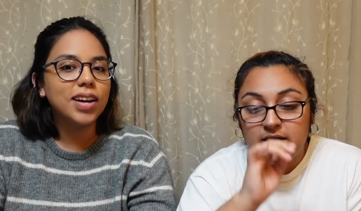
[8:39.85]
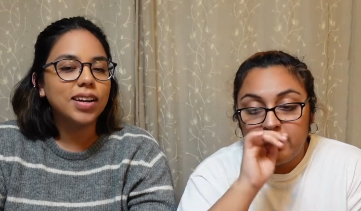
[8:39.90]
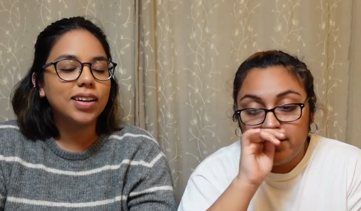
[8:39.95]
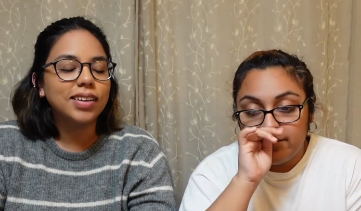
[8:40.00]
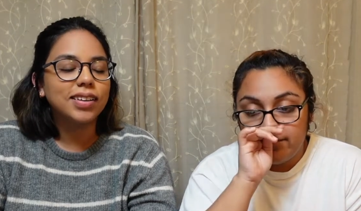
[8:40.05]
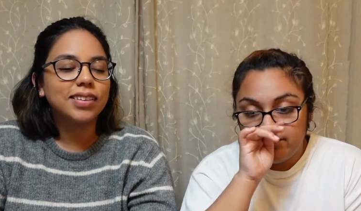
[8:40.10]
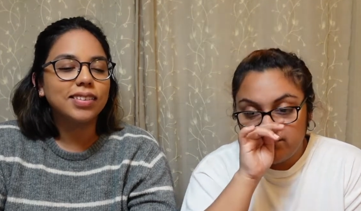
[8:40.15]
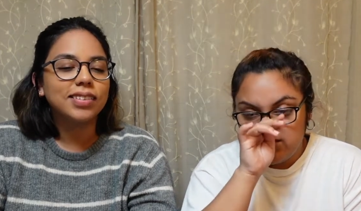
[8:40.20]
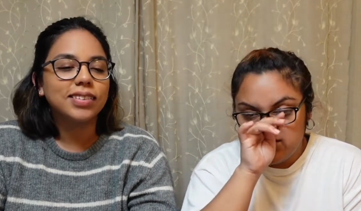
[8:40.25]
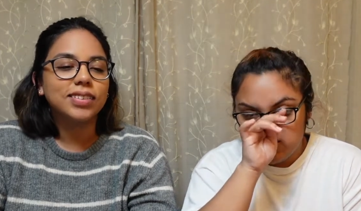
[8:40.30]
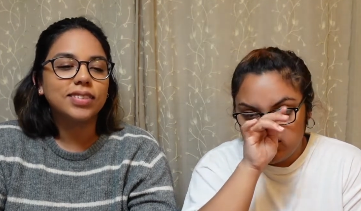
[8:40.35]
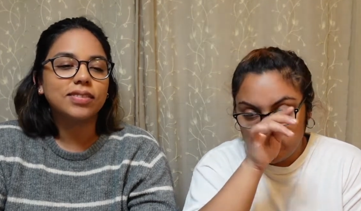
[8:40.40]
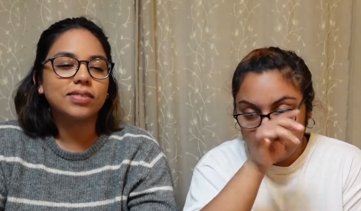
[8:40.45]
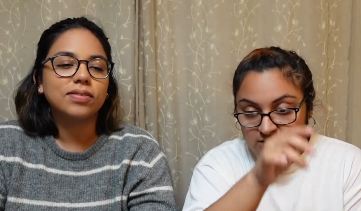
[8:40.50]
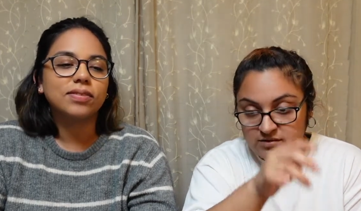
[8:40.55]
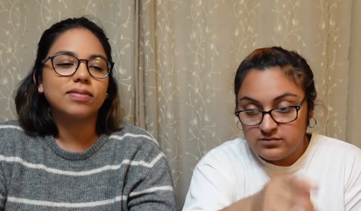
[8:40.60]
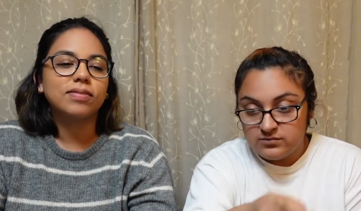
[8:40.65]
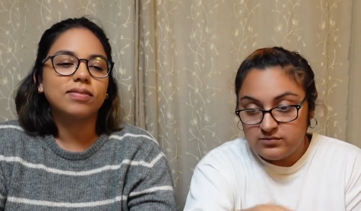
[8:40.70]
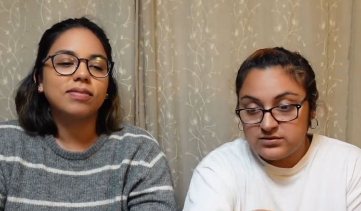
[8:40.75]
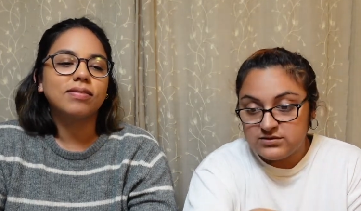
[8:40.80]
Speaker 1: Yeah, this
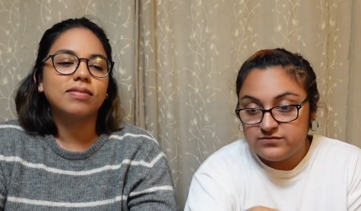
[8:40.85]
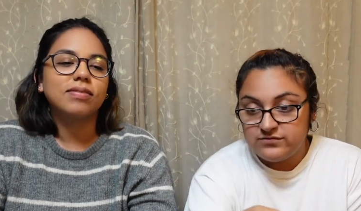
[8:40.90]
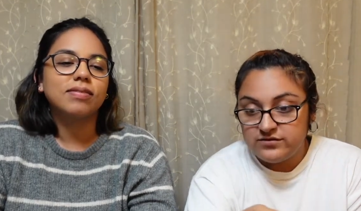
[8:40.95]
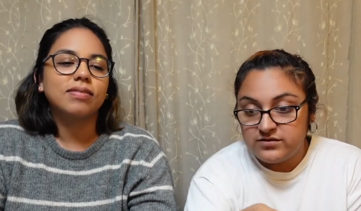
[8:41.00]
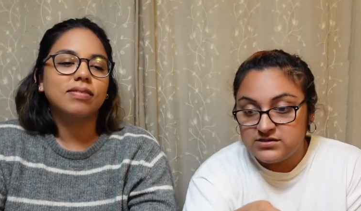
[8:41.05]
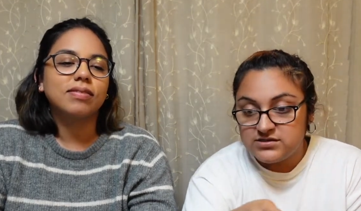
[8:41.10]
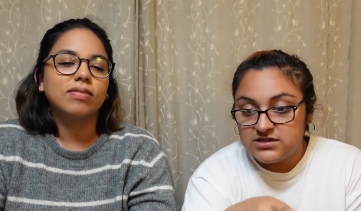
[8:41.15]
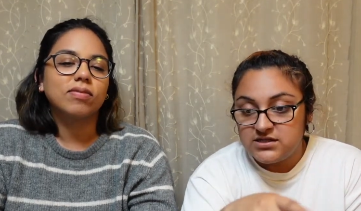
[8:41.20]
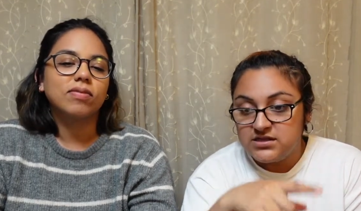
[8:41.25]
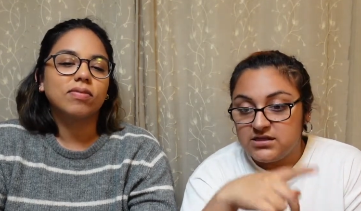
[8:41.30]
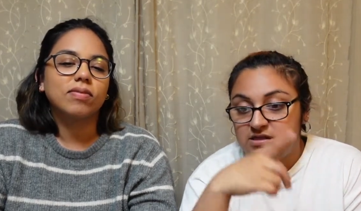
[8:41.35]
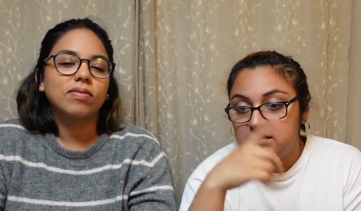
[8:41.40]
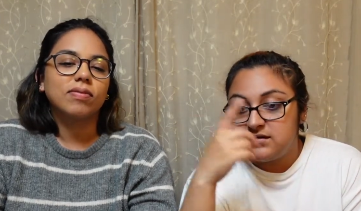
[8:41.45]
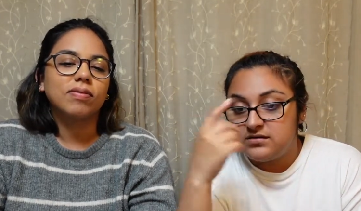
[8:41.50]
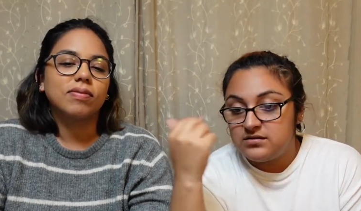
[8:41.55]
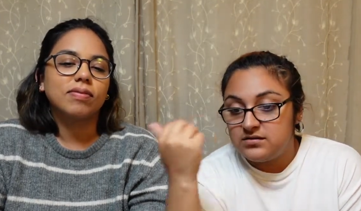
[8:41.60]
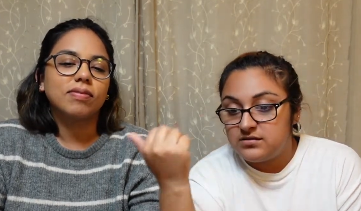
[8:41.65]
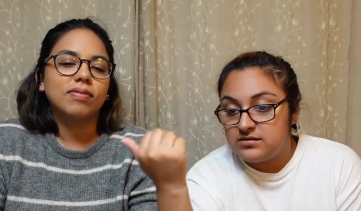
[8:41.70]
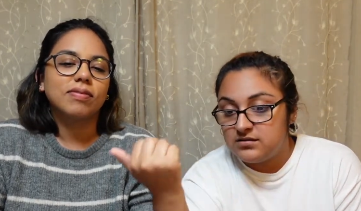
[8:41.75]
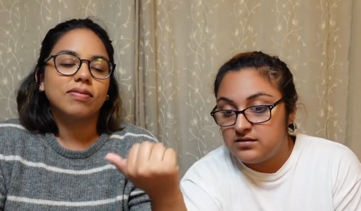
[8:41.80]
one was first and
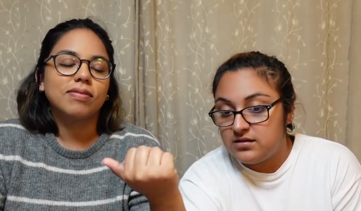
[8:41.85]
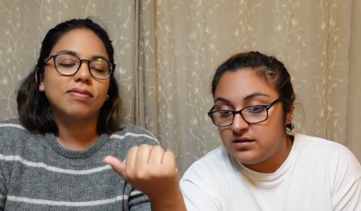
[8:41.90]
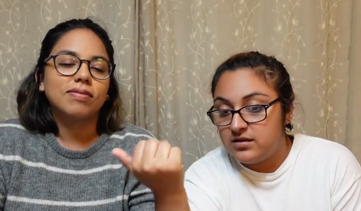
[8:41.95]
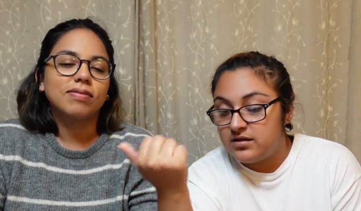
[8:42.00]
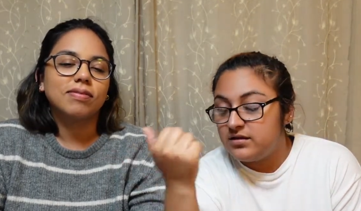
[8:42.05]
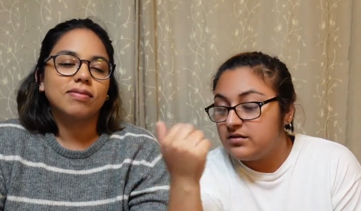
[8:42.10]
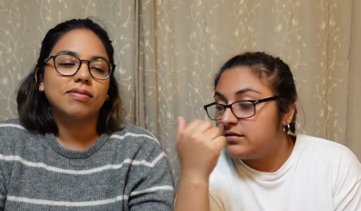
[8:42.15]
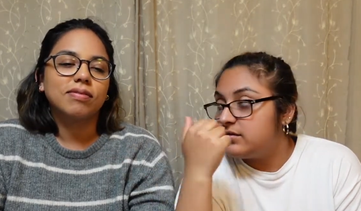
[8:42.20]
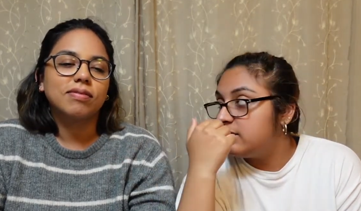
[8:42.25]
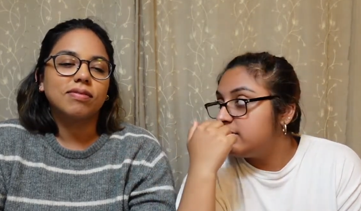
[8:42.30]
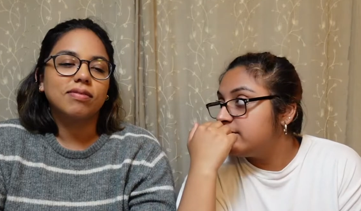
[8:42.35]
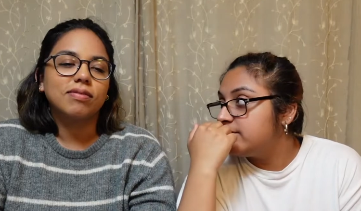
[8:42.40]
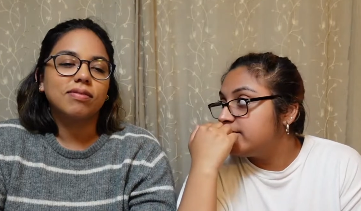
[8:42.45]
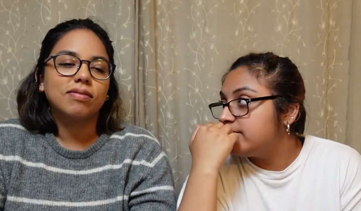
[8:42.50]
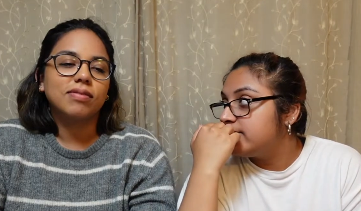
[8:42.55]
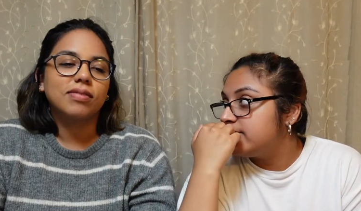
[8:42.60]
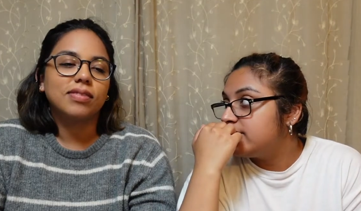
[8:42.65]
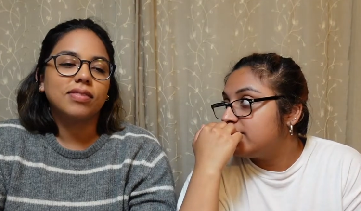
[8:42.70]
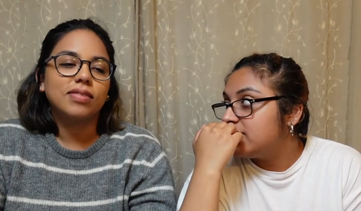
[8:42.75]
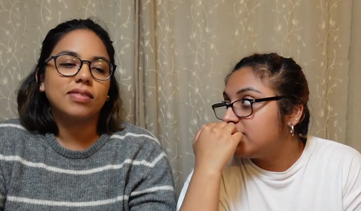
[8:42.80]
then Lit.
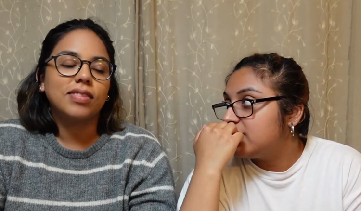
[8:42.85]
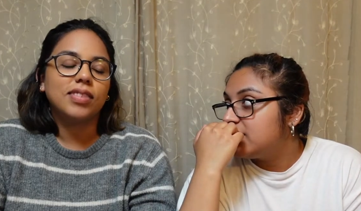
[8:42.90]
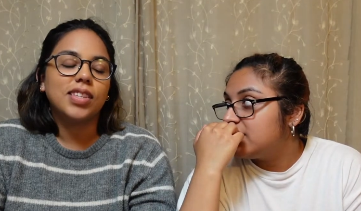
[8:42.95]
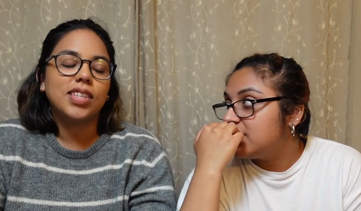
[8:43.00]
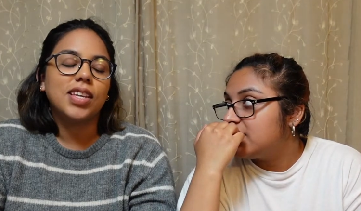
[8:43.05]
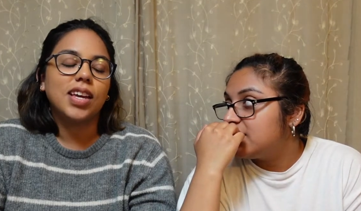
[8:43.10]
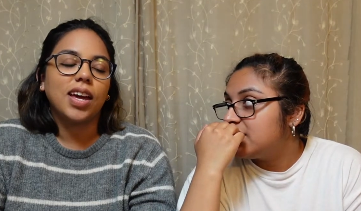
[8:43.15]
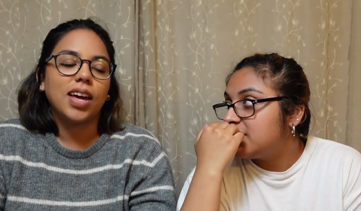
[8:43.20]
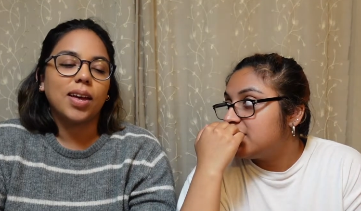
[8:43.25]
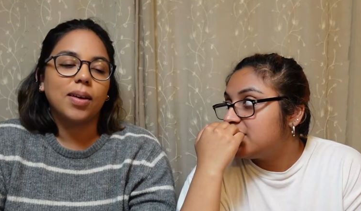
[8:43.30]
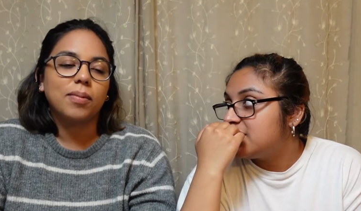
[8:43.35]
Damn.